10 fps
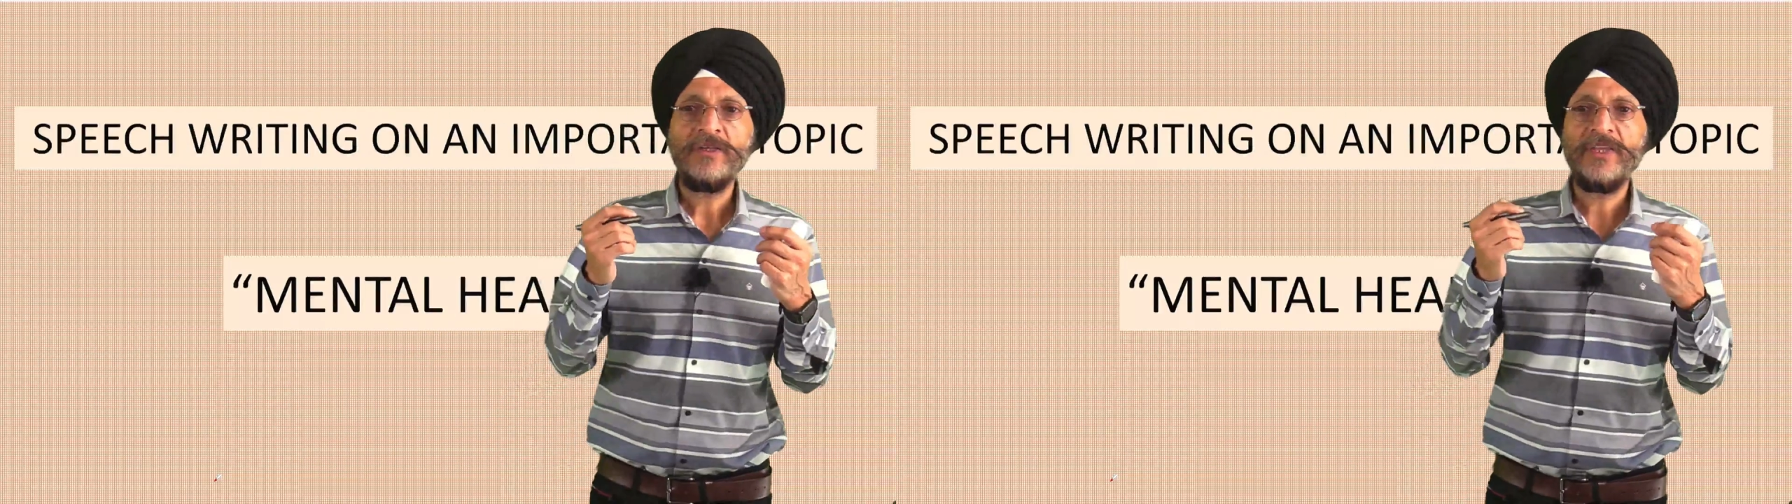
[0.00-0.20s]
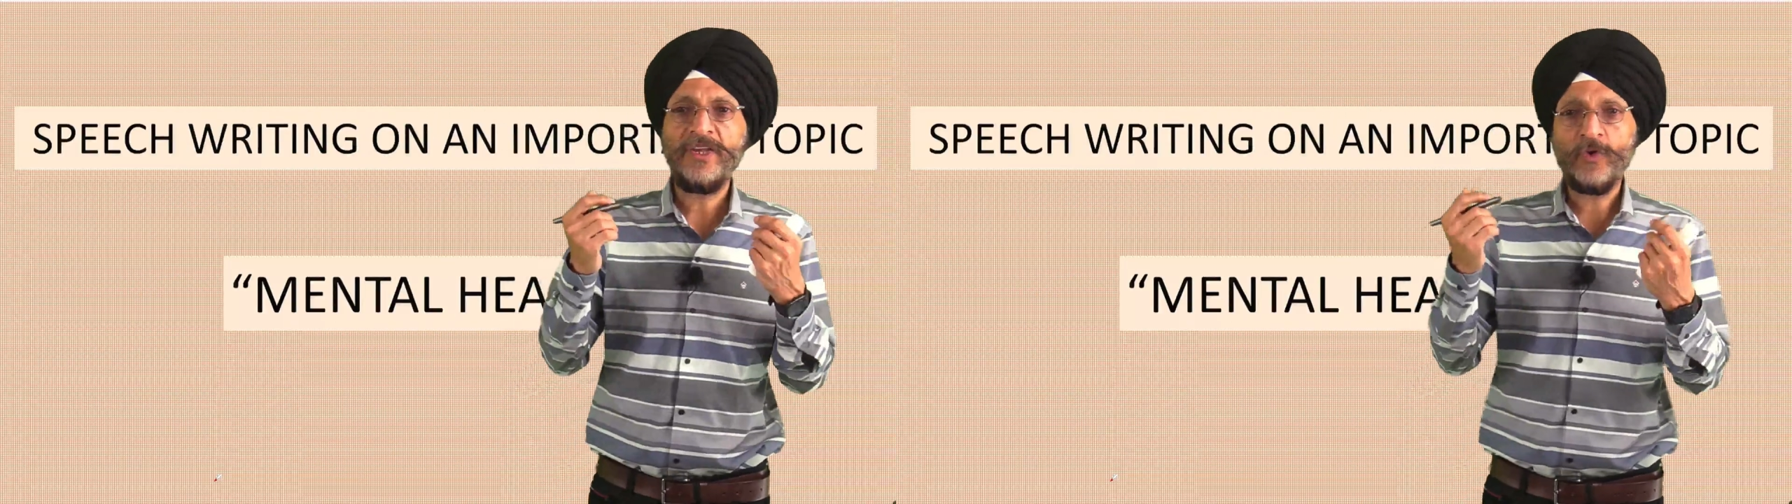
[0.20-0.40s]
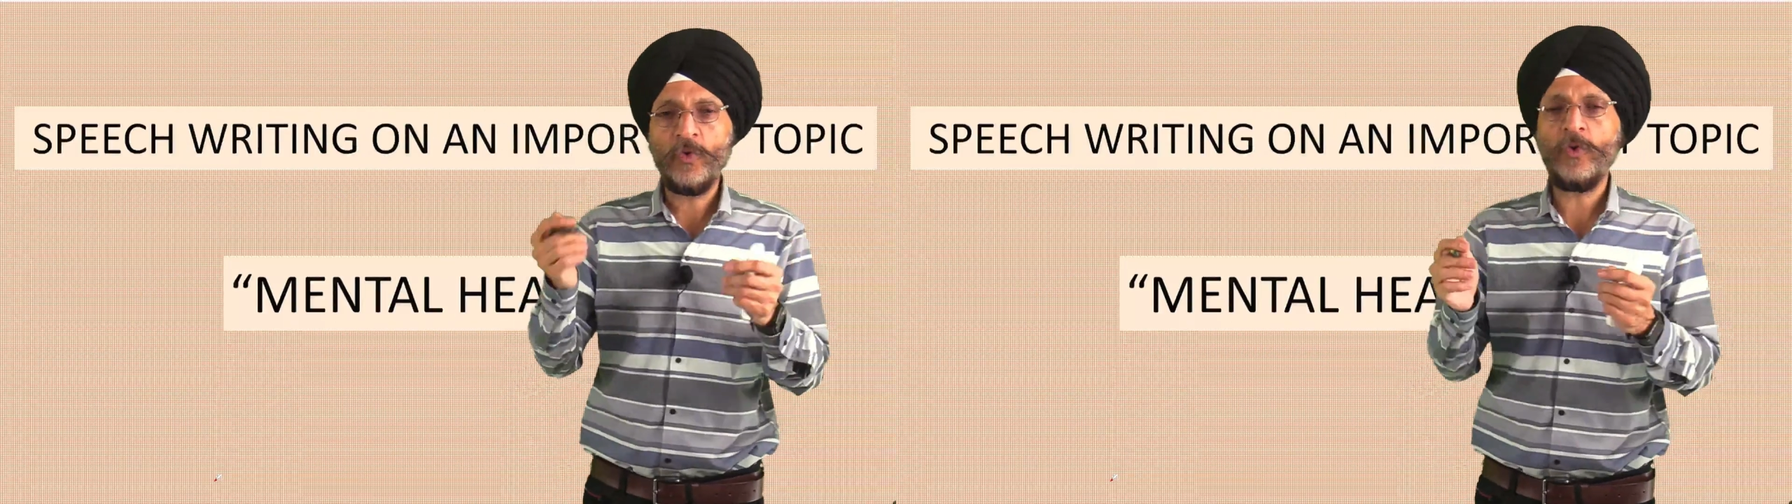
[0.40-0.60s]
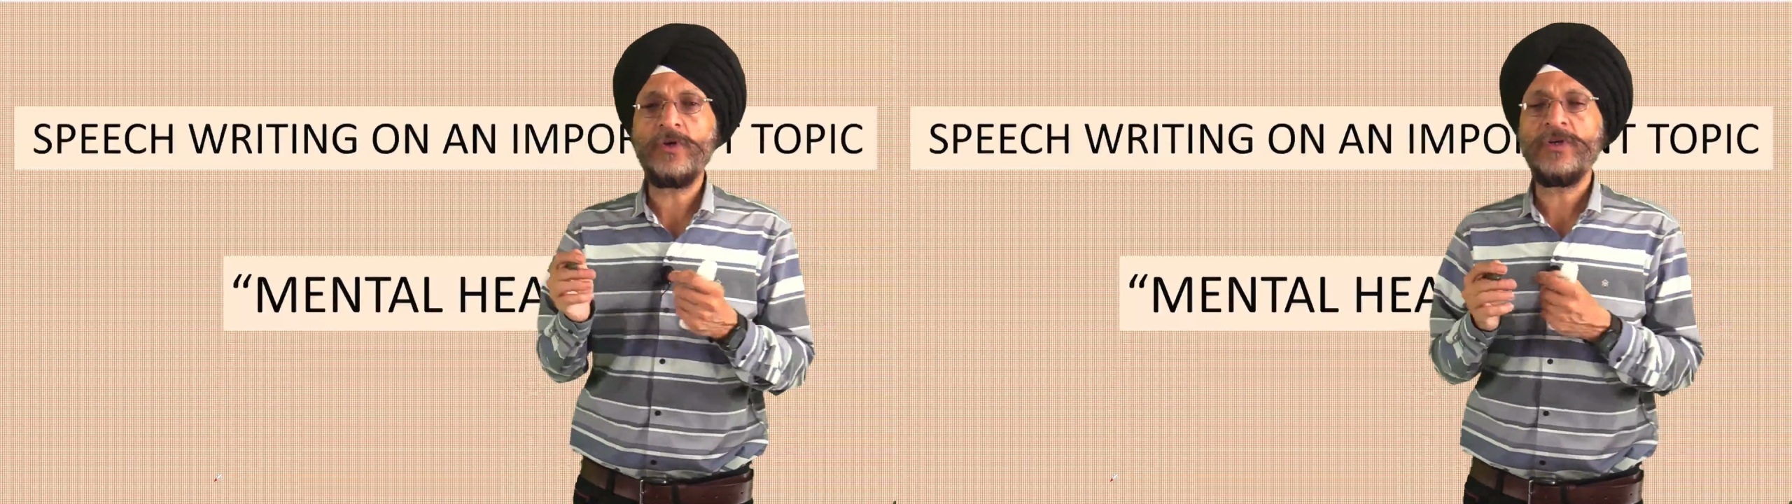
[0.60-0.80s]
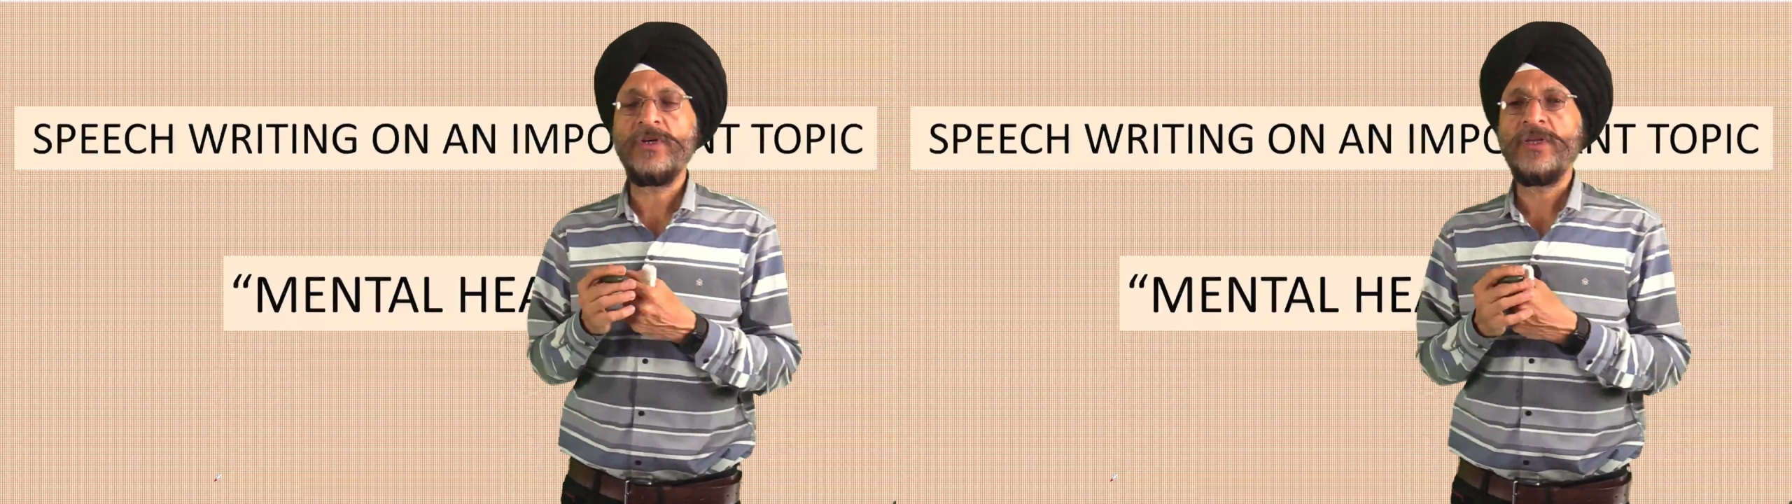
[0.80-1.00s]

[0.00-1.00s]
ignore